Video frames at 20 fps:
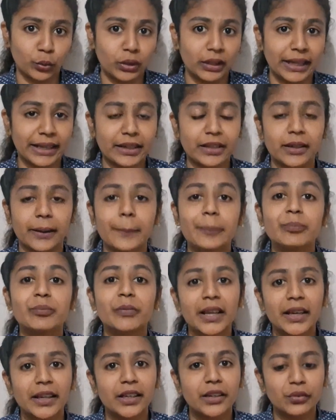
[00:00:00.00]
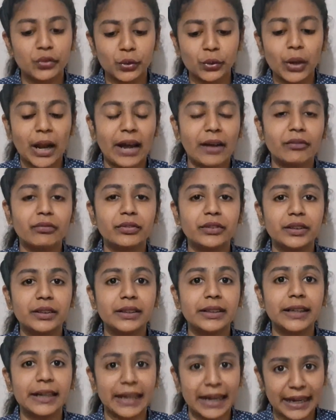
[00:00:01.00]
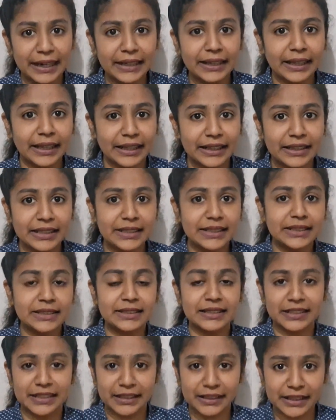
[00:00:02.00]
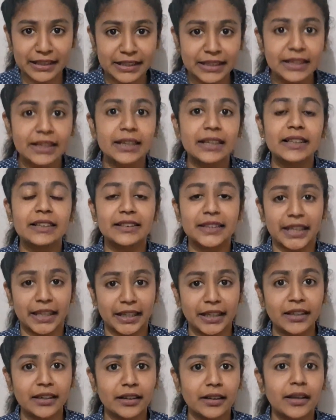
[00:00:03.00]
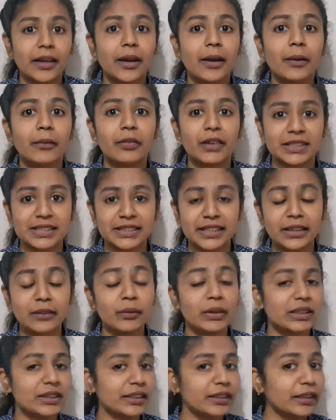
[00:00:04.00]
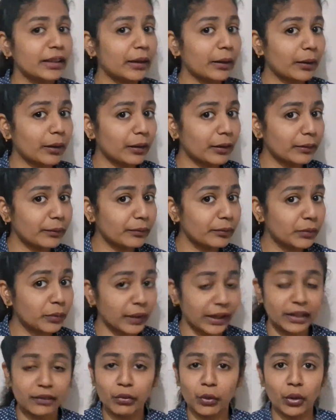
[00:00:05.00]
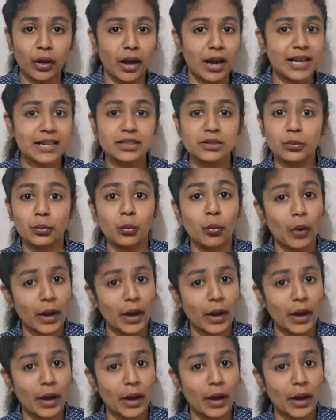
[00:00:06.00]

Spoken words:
Like if you have read any theory thing, first thing, within 24 hours,